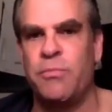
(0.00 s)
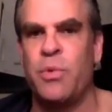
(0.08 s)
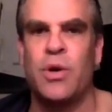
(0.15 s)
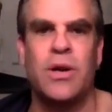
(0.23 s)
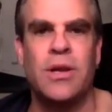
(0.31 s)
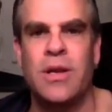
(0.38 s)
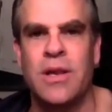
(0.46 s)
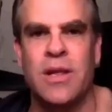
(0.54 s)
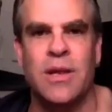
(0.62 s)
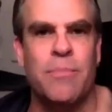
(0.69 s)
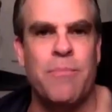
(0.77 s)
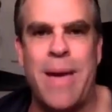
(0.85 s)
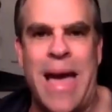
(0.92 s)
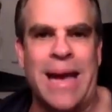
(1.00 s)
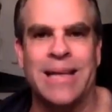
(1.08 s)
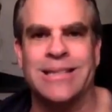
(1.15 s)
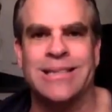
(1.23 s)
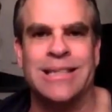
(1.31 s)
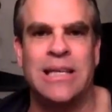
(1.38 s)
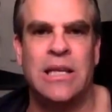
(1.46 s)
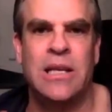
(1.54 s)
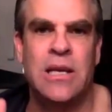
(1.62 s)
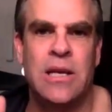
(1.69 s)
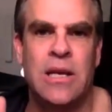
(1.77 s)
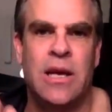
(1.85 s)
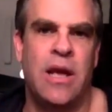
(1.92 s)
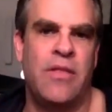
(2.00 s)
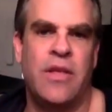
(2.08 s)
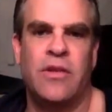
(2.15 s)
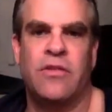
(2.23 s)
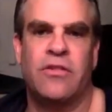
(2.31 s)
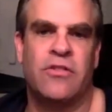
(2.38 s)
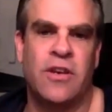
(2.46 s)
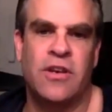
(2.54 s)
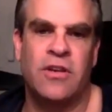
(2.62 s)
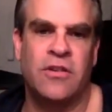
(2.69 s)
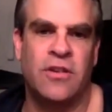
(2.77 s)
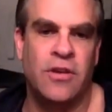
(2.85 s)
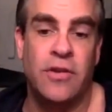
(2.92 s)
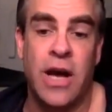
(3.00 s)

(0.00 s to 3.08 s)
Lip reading: put it in a magazine and then send it to you.